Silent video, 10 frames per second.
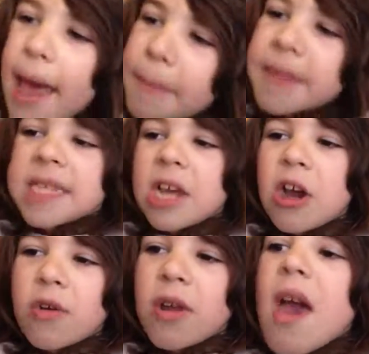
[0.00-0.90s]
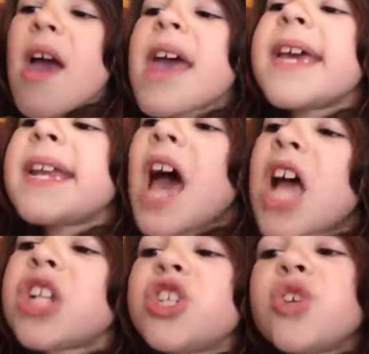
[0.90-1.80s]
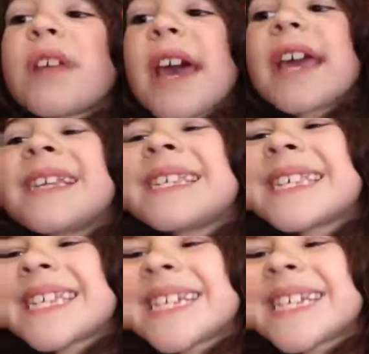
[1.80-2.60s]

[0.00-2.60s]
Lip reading: episode in 2 days.